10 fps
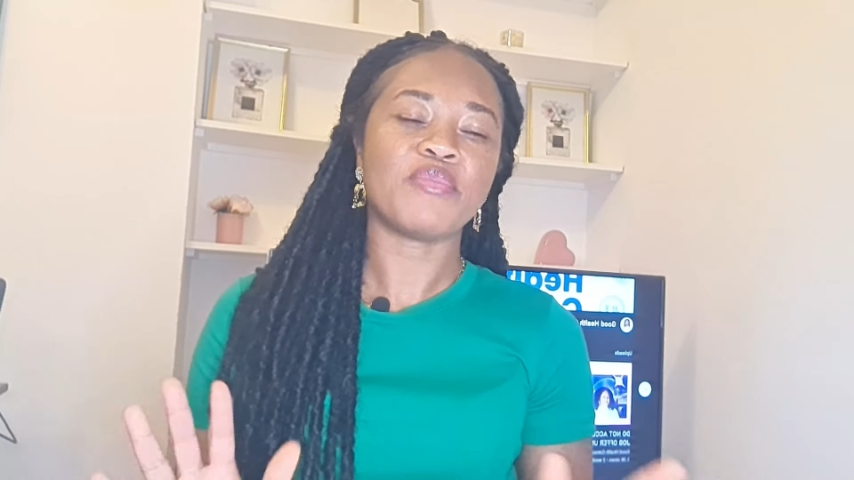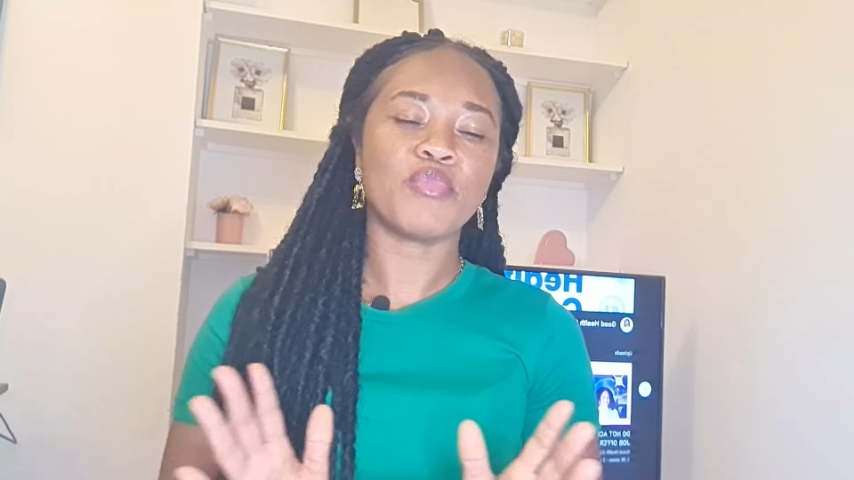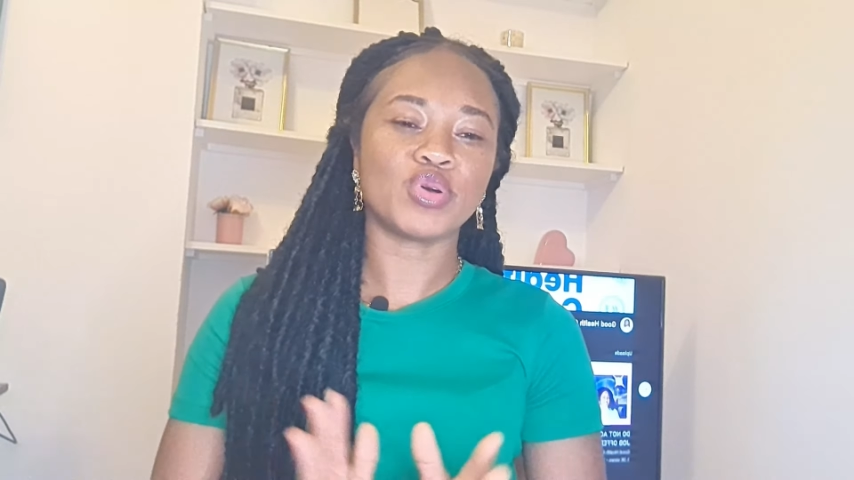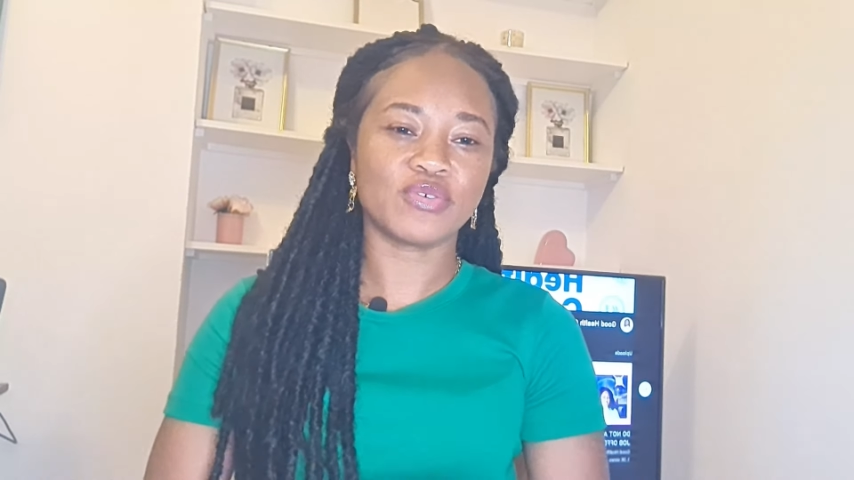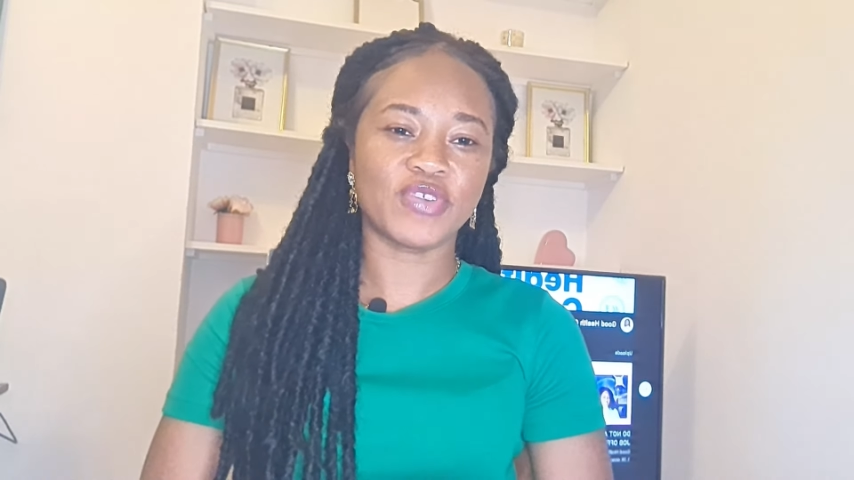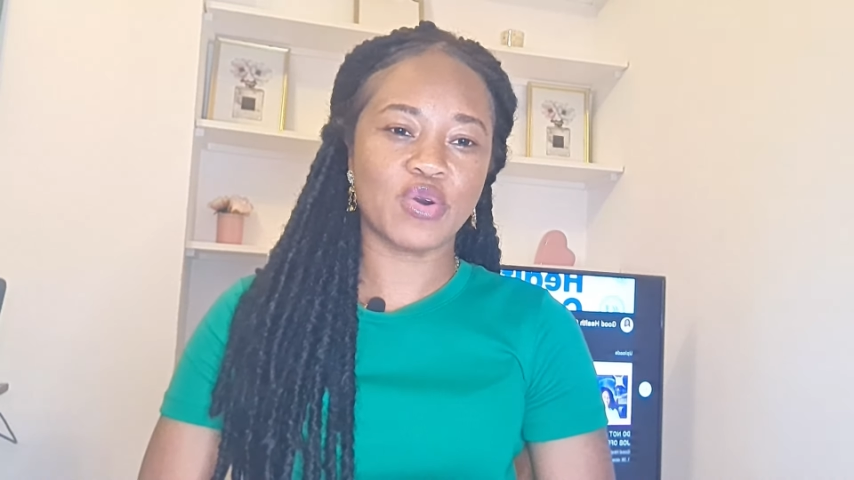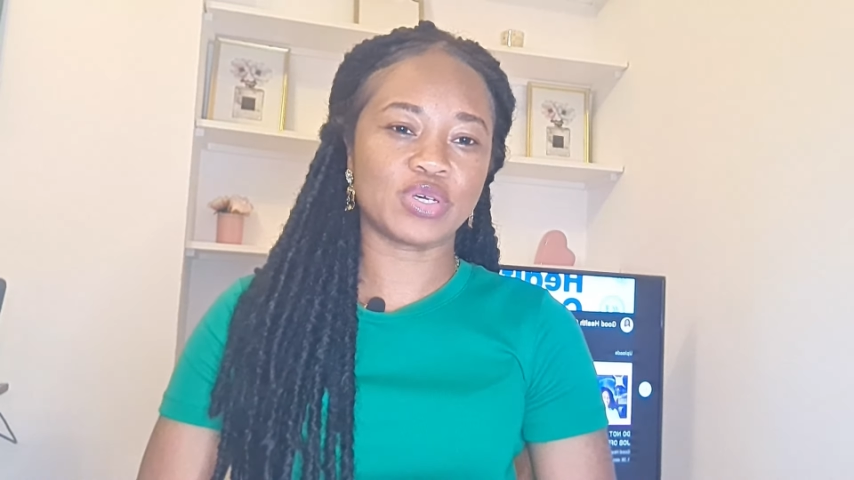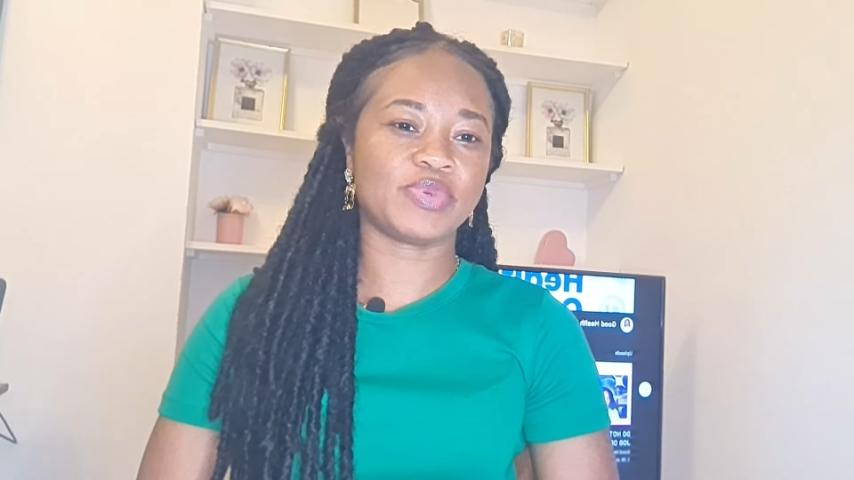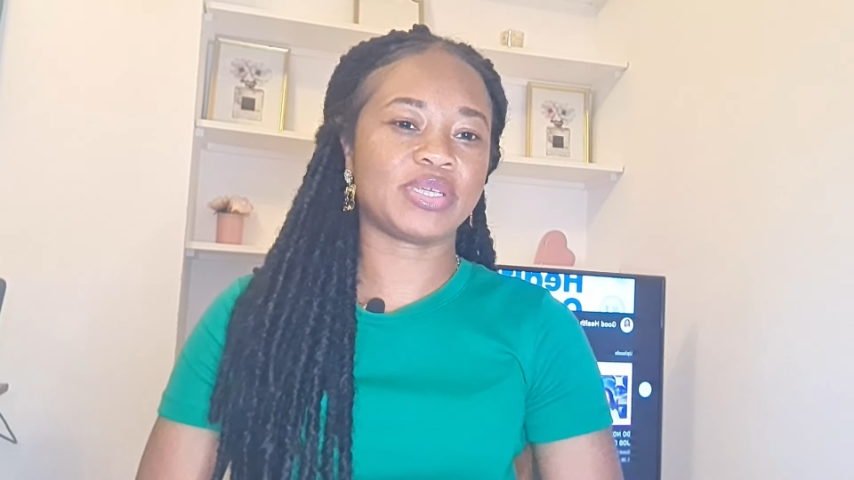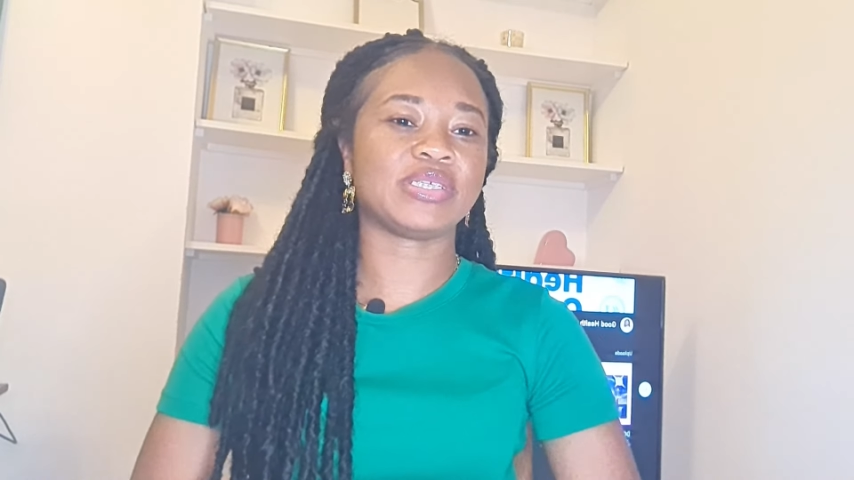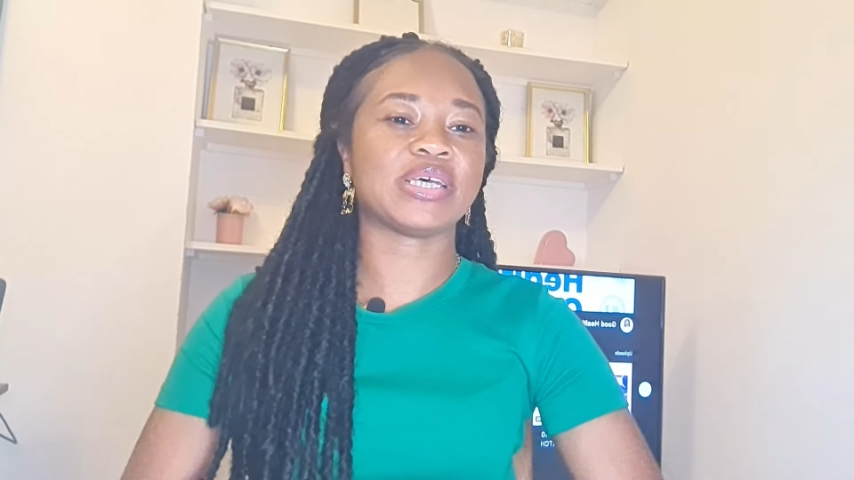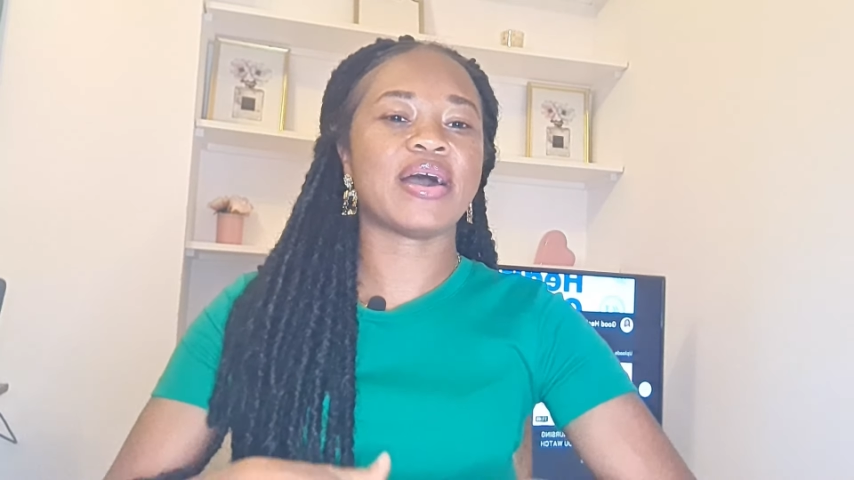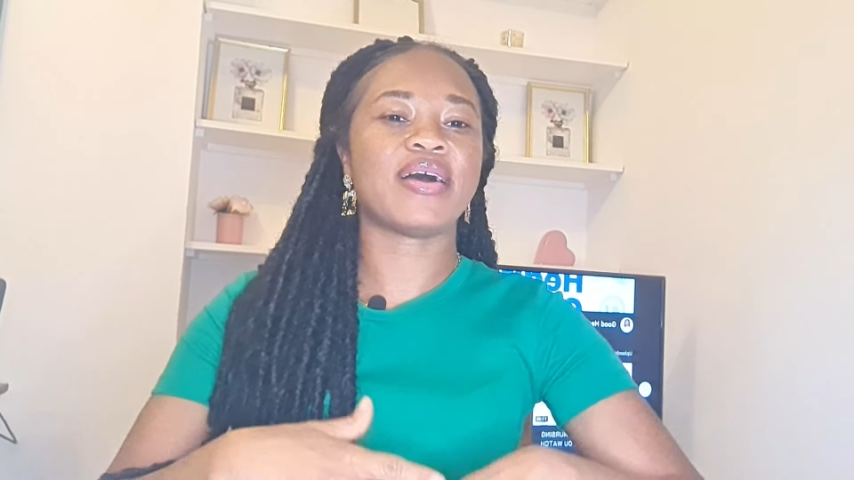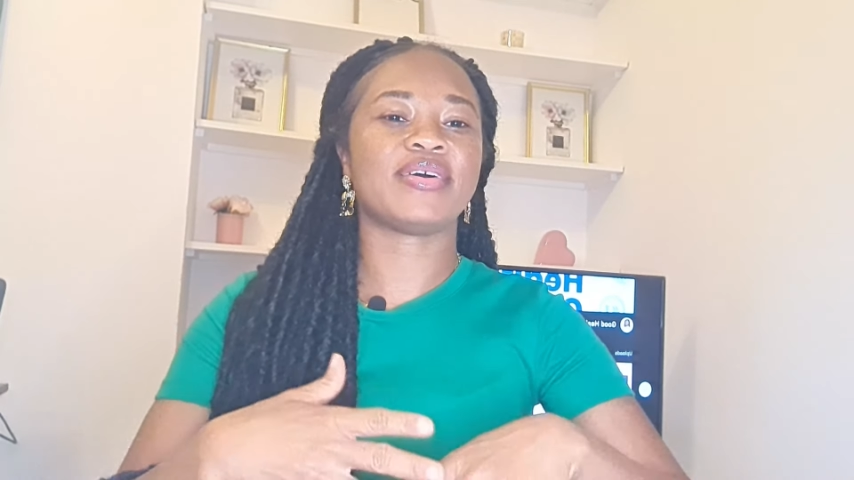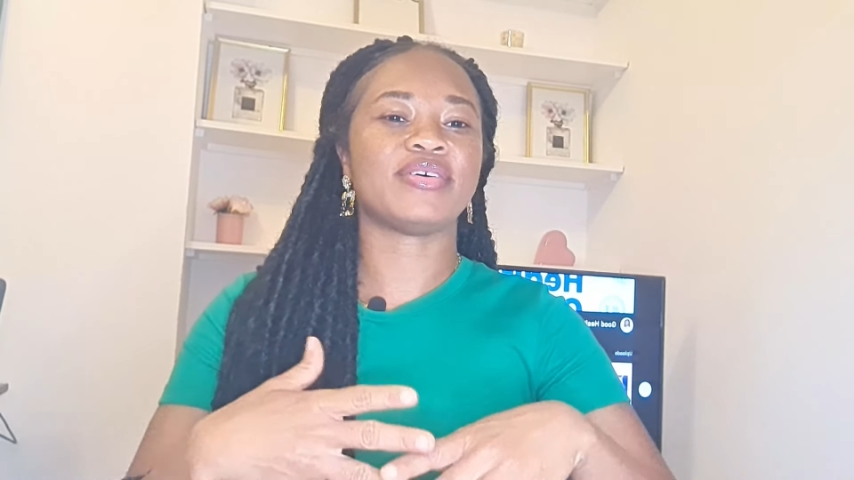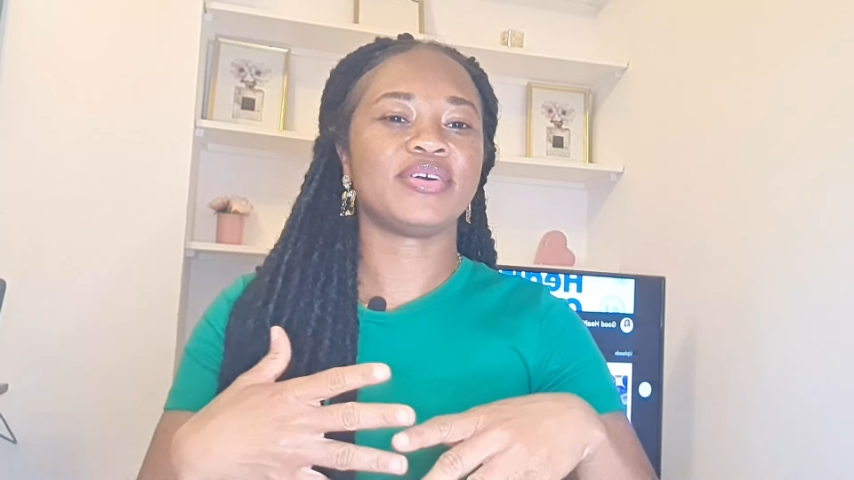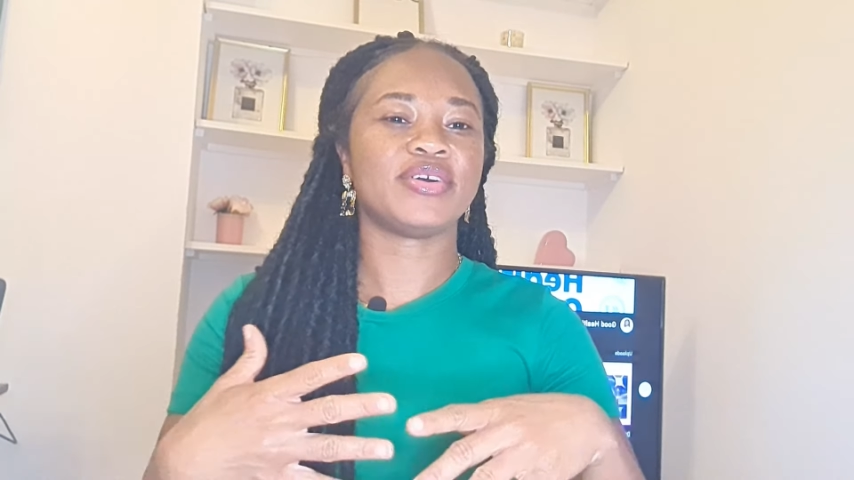most of the hospitals are